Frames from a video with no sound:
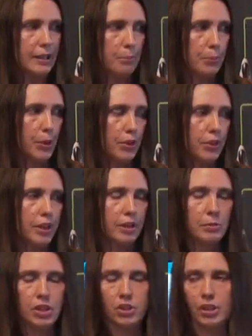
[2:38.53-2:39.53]
Angie
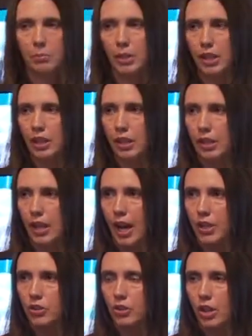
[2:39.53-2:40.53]
Wise says new
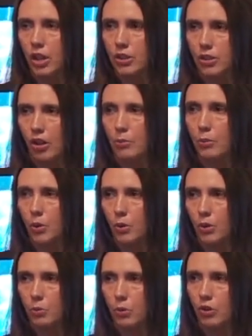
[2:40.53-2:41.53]
projects like Dream
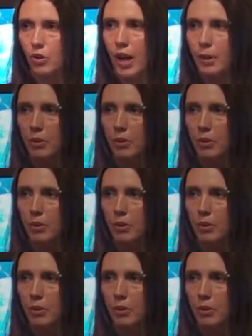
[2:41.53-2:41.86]
Chaser could